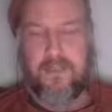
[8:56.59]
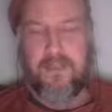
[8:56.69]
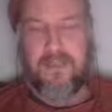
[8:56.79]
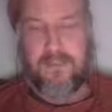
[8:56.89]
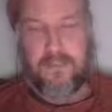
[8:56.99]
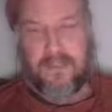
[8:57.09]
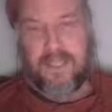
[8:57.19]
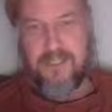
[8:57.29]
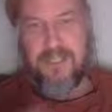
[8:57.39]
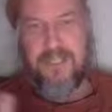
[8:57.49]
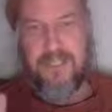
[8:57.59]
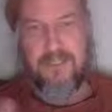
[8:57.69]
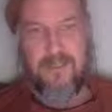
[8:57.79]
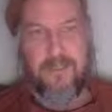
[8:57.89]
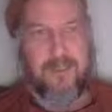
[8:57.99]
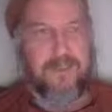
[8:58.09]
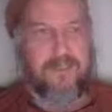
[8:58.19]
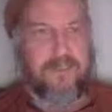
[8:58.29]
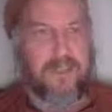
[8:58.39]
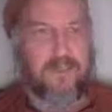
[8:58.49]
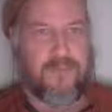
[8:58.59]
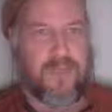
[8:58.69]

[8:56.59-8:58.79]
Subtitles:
I'm going to start actually getting into the paper itself.